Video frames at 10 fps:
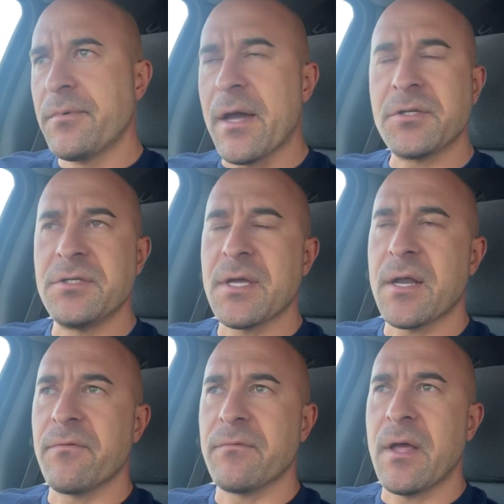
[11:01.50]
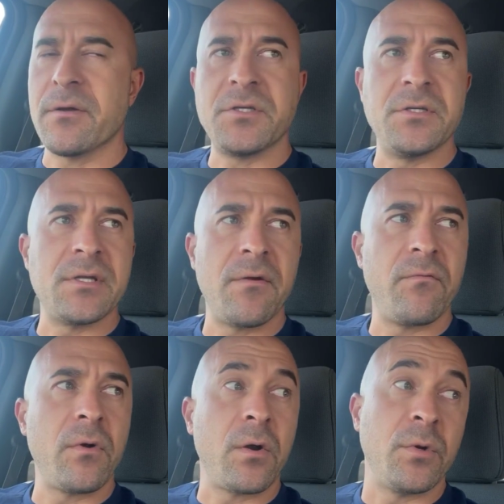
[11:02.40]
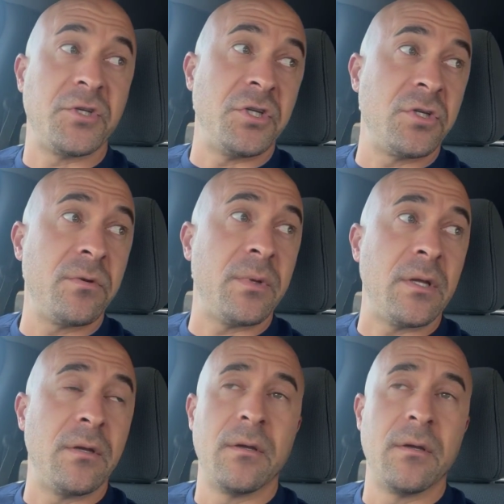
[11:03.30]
she's out of work, which she should be.